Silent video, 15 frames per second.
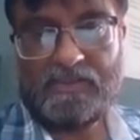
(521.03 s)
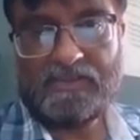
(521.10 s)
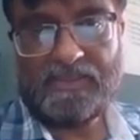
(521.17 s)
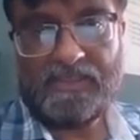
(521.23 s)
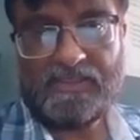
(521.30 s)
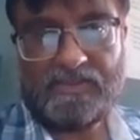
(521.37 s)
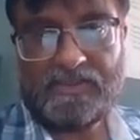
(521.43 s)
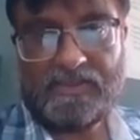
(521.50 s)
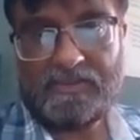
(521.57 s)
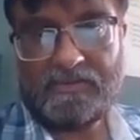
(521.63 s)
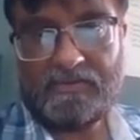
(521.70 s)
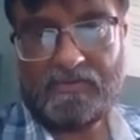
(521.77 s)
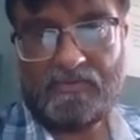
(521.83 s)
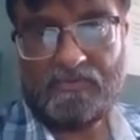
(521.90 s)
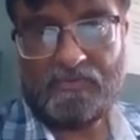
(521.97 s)
since
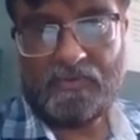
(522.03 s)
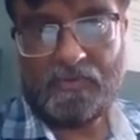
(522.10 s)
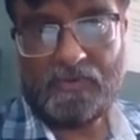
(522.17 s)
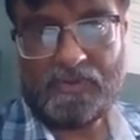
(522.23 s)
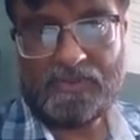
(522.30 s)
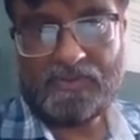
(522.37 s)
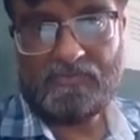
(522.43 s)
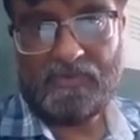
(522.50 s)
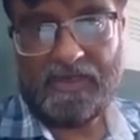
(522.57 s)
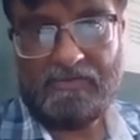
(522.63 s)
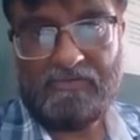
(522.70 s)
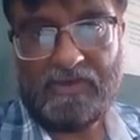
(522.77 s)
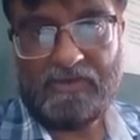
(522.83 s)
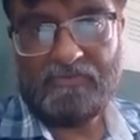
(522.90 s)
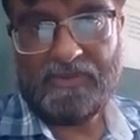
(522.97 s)
foods
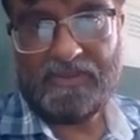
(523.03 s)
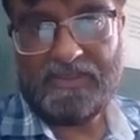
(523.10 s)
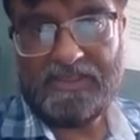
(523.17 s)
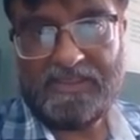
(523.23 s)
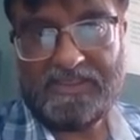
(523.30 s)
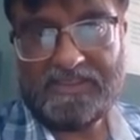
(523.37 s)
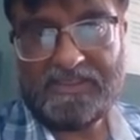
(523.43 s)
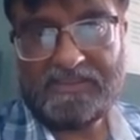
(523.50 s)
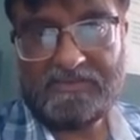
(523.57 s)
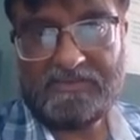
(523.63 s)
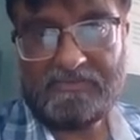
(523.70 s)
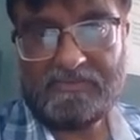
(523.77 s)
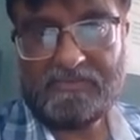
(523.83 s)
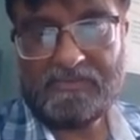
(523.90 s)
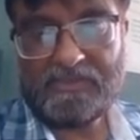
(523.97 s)
flavored with these
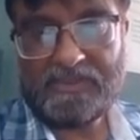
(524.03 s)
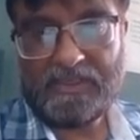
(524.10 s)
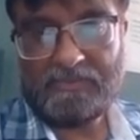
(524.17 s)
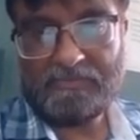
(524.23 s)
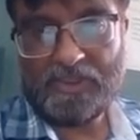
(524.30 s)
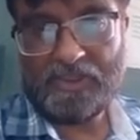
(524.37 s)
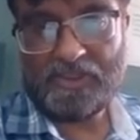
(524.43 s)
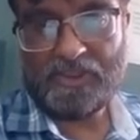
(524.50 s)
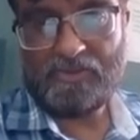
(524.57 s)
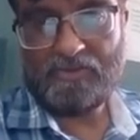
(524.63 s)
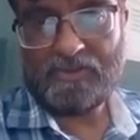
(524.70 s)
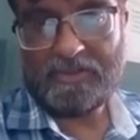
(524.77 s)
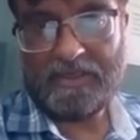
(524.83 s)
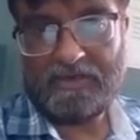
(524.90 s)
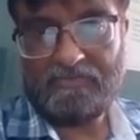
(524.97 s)

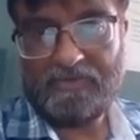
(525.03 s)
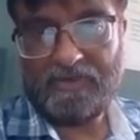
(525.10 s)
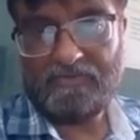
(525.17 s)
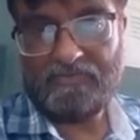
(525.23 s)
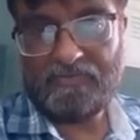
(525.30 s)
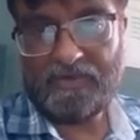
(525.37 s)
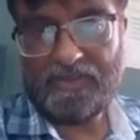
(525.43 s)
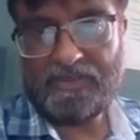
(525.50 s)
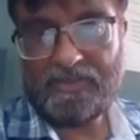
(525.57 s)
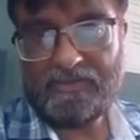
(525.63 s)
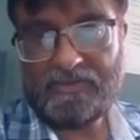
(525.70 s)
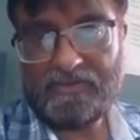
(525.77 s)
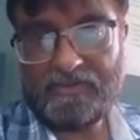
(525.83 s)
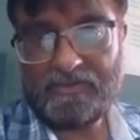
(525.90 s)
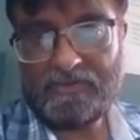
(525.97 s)
substitute have different,
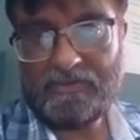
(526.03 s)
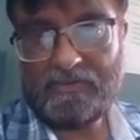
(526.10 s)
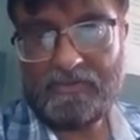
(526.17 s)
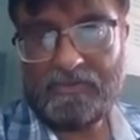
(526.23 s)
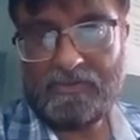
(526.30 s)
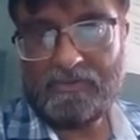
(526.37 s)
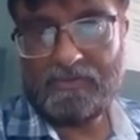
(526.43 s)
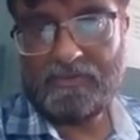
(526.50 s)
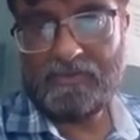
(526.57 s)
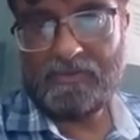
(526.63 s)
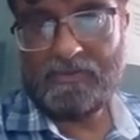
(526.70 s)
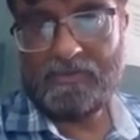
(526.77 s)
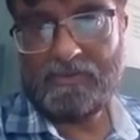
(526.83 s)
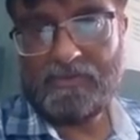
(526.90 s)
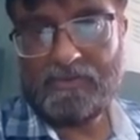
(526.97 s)

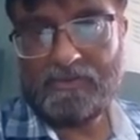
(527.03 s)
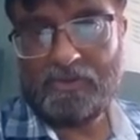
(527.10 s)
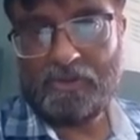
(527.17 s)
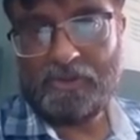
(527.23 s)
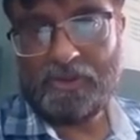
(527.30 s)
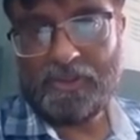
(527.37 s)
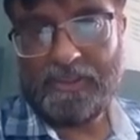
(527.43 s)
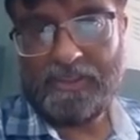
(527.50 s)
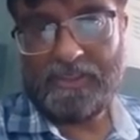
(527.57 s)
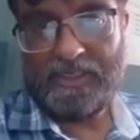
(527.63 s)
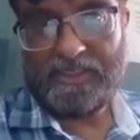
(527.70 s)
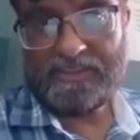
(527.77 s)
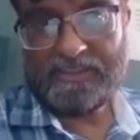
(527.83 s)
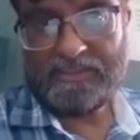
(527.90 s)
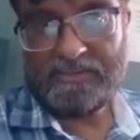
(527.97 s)
usually
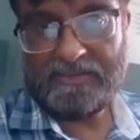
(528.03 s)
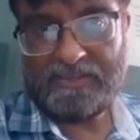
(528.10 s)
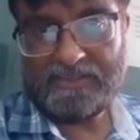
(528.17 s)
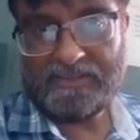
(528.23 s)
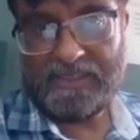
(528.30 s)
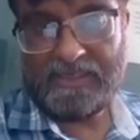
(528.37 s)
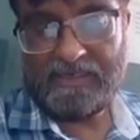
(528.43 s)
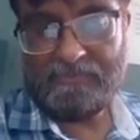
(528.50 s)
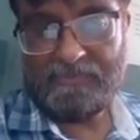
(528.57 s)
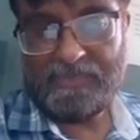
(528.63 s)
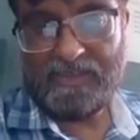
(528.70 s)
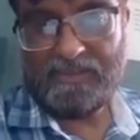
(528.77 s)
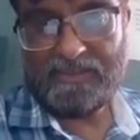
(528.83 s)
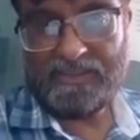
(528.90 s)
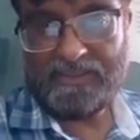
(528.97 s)
less
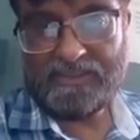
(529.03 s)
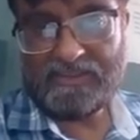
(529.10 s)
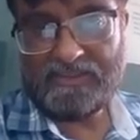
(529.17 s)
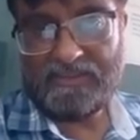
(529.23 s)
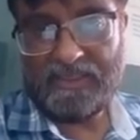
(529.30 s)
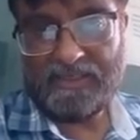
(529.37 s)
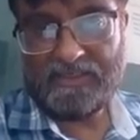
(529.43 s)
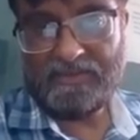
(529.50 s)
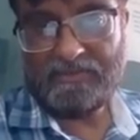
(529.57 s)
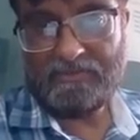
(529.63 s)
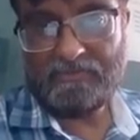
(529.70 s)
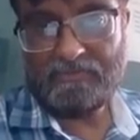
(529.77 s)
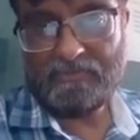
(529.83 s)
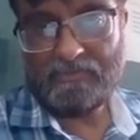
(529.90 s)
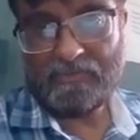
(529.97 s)
desirable taste than
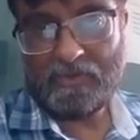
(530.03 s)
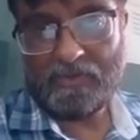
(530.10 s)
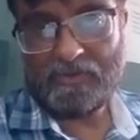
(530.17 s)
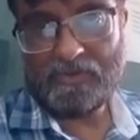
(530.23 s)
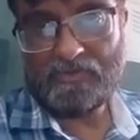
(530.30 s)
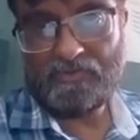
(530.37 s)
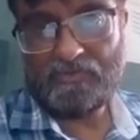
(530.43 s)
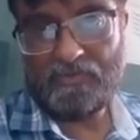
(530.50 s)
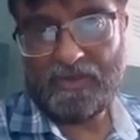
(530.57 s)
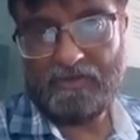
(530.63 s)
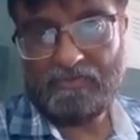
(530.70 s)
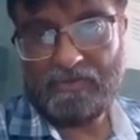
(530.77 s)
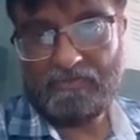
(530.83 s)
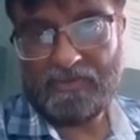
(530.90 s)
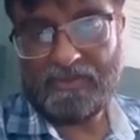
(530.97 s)
those
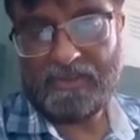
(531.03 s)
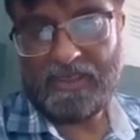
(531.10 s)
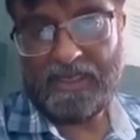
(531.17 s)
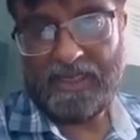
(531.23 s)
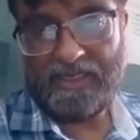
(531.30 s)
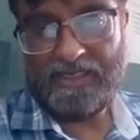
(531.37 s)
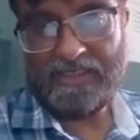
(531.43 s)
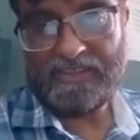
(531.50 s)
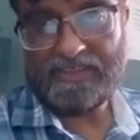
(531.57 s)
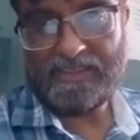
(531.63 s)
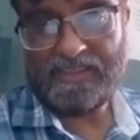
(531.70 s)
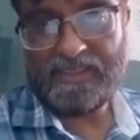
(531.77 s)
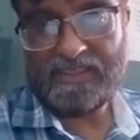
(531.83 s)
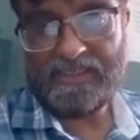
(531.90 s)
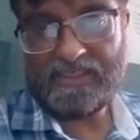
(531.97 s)
flavored with
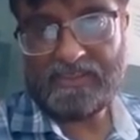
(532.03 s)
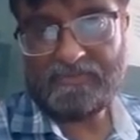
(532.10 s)
NaCl.